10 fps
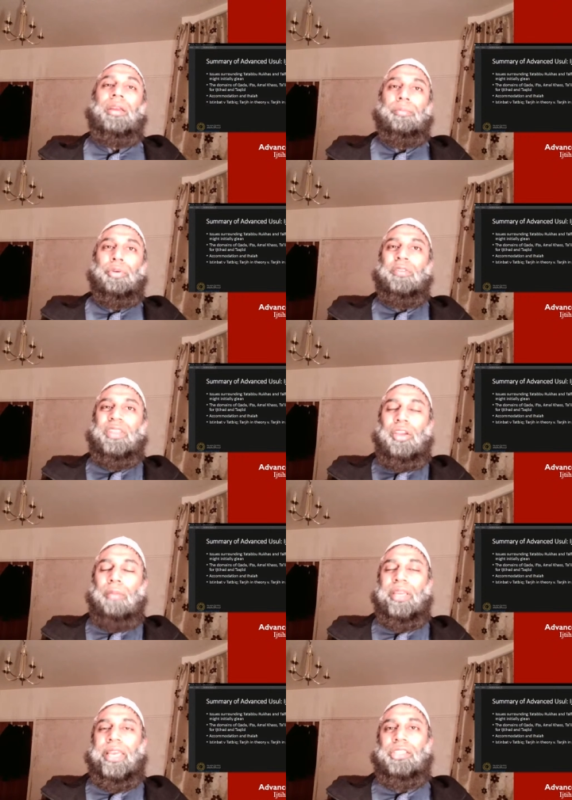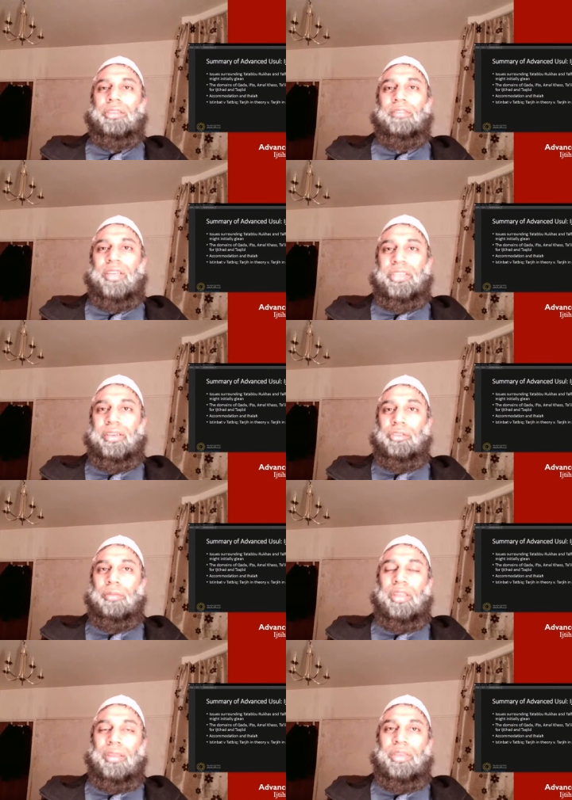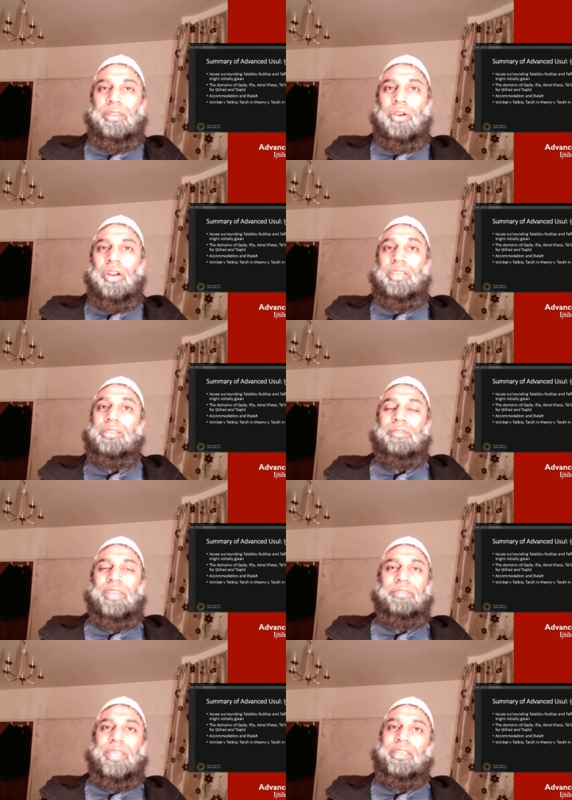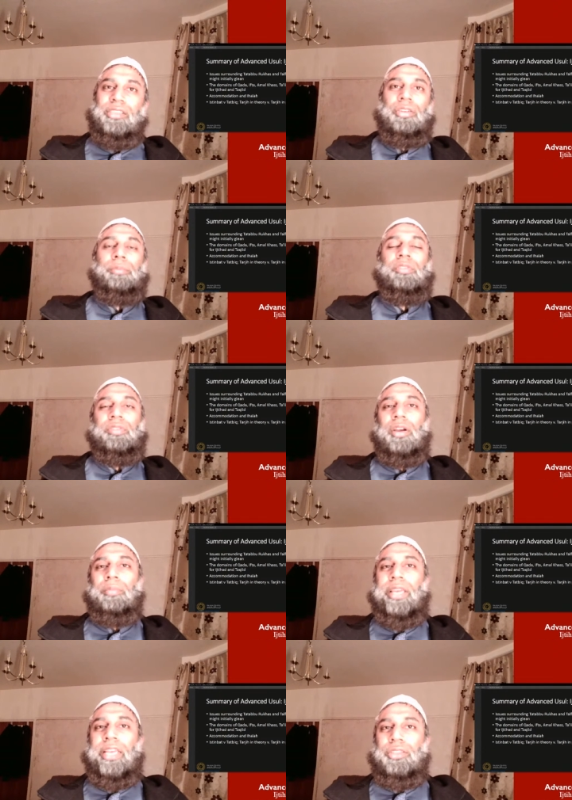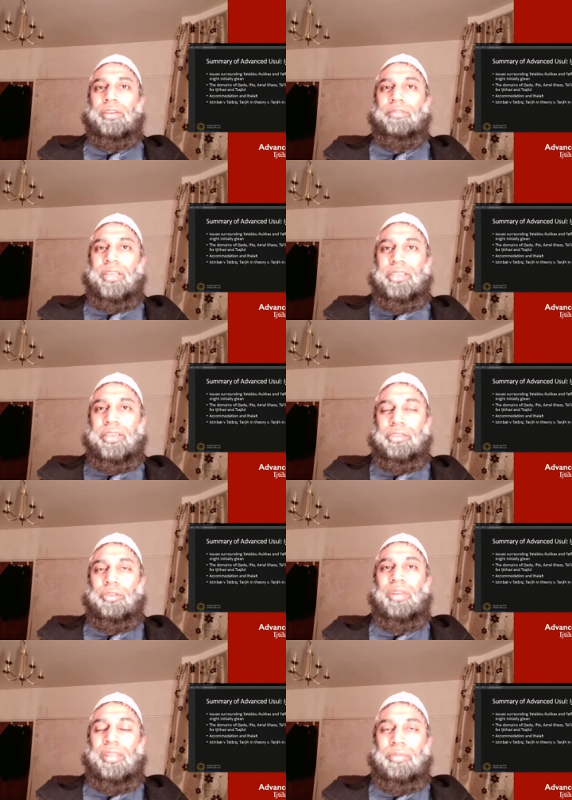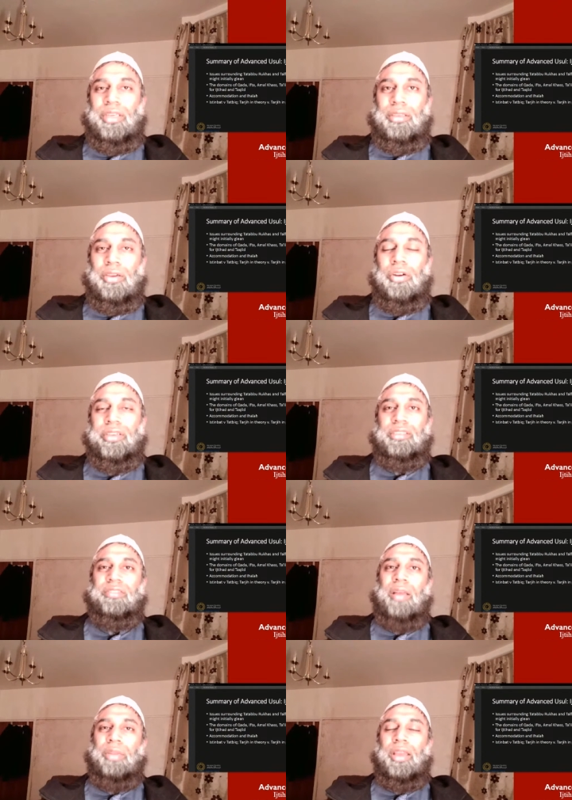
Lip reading: Proving the obligation of adhering to a madhab in the context of ifta does not prove the obligation of adhering to a madhab in the context of amal